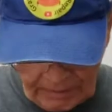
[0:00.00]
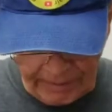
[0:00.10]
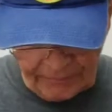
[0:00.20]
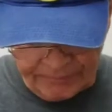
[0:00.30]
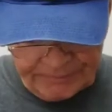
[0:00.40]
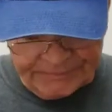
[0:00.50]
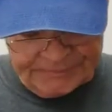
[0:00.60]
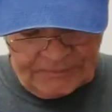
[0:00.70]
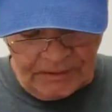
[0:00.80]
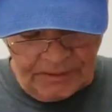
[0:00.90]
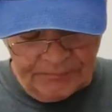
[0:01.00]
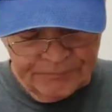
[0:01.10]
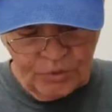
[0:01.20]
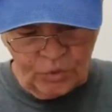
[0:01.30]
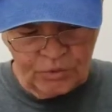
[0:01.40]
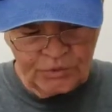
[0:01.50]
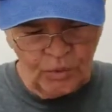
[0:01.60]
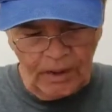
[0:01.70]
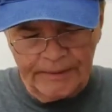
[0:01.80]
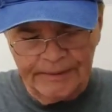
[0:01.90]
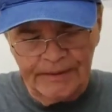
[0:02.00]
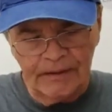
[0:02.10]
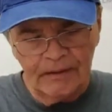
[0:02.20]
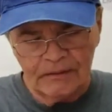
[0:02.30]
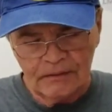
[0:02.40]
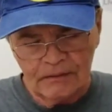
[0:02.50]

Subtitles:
how these tools work here.